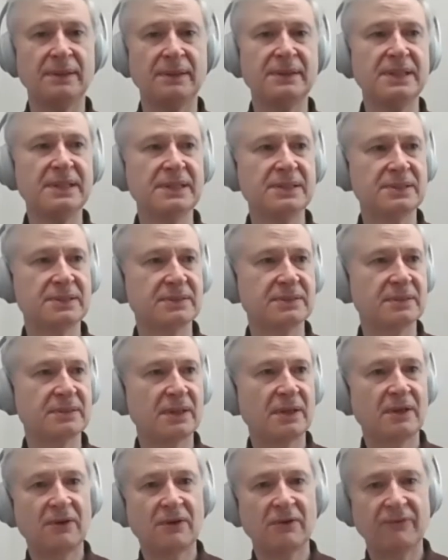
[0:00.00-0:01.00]
a need
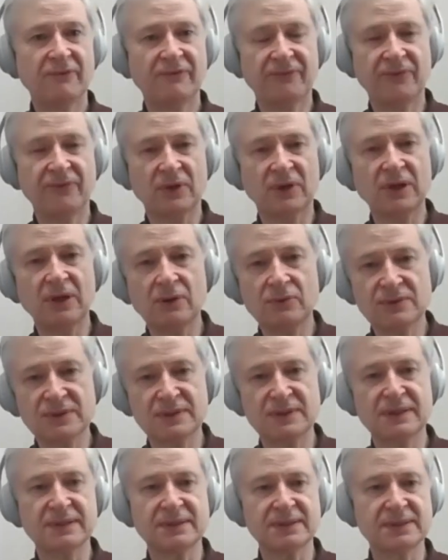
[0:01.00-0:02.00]
for
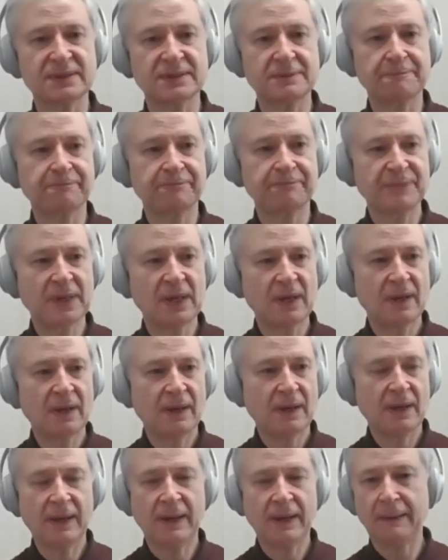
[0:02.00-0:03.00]
closeness.
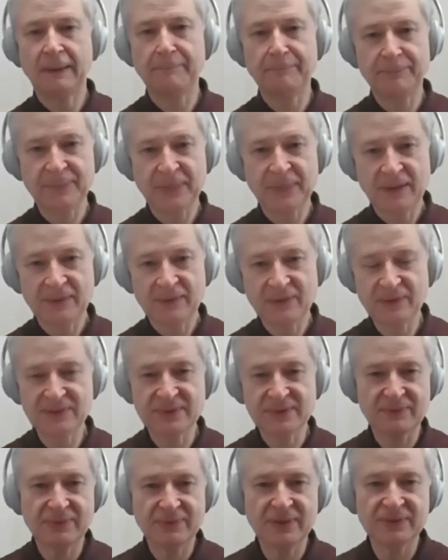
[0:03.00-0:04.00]
Um, there,
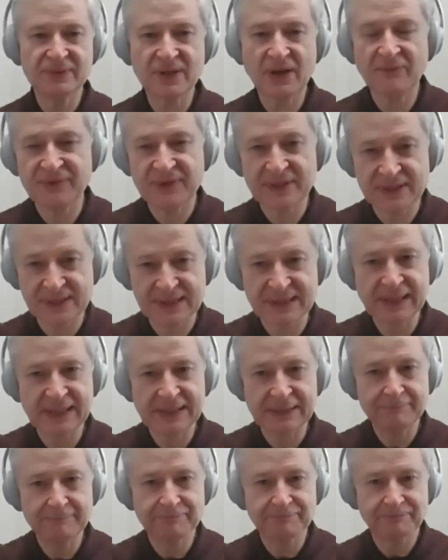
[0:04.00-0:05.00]
there's obviously,